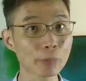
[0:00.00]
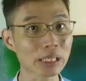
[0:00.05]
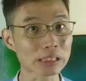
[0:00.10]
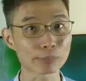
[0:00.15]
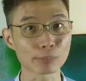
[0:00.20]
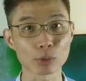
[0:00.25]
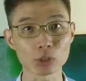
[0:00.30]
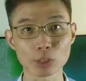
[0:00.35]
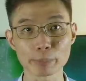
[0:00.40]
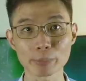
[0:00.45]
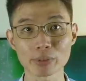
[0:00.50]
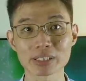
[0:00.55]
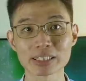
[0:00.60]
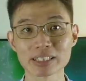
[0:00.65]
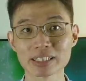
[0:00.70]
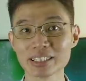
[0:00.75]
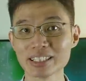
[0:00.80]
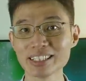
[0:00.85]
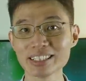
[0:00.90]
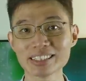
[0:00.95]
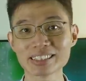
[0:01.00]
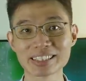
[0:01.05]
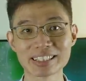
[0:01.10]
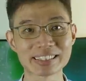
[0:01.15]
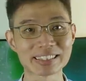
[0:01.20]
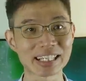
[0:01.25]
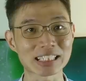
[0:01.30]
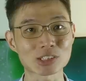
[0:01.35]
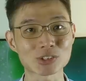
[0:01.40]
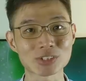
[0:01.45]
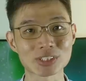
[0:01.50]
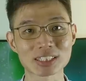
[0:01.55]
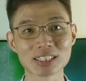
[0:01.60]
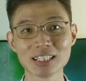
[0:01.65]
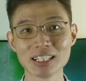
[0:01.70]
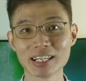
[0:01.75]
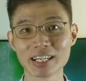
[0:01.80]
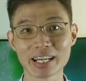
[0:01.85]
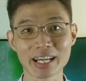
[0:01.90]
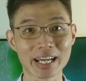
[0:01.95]
much monopoly in the industry,
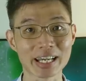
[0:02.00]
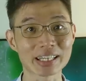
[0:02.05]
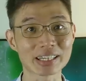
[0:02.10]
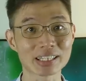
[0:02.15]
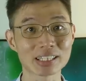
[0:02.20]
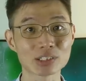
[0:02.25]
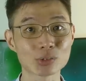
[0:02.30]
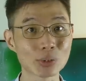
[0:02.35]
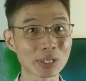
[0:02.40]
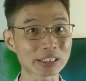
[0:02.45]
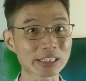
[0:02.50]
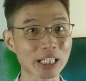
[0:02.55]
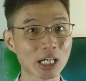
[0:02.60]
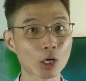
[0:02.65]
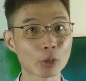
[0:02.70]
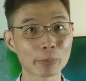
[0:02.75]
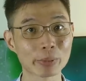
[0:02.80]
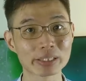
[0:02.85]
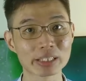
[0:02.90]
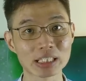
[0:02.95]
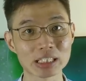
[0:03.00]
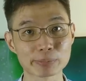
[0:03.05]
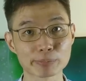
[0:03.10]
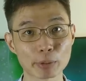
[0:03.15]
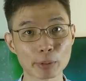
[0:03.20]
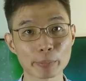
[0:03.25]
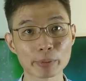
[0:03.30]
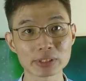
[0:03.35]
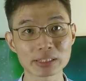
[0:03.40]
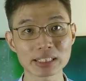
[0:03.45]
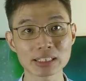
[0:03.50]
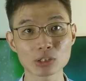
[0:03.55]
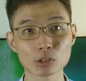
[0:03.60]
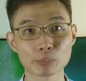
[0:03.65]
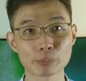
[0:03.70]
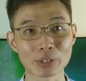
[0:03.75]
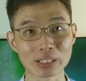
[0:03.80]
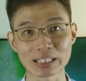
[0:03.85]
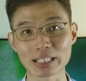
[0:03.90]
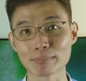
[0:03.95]
and the US government is proposing to
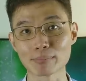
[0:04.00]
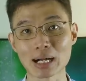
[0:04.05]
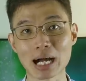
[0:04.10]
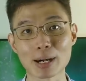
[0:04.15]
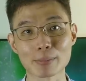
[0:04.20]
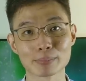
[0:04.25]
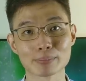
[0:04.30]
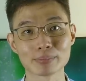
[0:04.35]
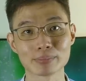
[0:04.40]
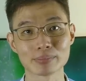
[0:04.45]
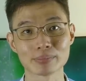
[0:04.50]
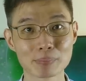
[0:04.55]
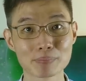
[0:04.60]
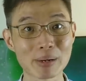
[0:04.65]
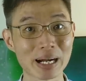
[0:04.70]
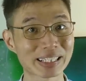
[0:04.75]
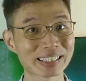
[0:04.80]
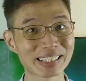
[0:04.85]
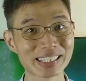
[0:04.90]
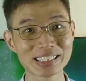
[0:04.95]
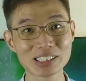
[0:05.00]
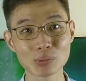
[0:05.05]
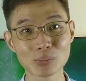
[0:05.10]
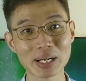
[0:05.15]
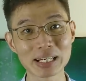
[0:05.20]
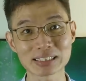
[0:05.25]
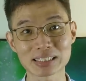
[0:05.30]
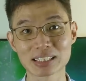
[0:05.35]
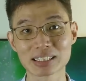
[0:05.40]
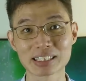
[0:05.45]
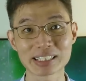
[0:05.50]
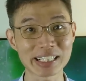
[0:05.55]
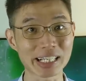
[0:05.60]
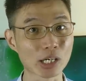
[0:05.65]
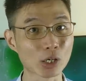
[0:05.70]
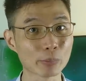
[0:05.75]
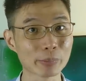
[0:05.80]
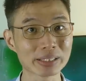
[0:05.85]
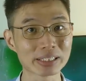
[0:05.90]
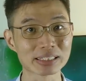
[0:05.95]
break them up. But in US, the
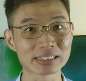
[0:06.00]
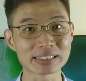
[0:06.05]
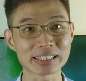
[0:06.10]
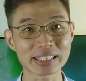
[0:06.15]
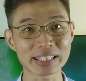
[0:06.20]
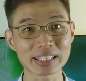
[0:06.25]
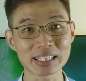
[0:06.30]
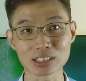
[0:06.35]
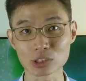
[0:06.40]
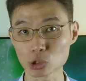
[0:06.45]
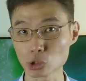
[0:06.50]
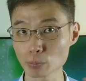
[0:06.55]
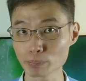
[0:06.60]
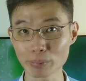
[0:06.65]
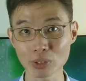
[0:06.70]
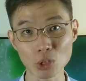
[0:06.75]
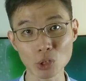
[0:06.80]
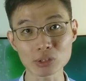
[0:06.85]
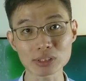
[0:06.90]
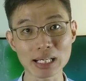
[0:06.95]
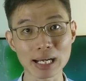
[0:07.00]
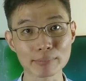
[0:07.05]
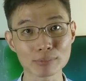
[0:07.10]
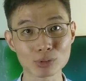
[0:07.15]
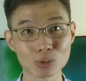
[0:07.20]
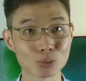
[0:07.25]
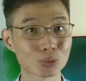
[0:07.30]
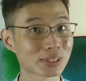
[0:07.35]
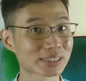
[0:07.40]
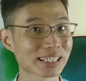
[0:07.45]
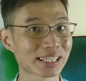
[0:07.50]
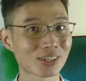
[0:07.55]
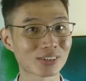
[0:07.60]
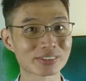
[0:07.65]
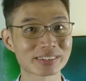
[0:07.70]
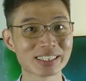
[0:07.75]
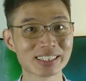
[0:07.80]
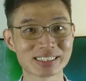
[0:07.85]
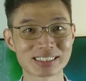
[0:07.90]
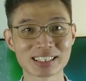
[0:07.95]
government is taking a super long time to decide on
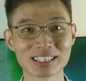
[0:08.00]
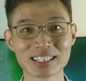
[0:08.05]
this.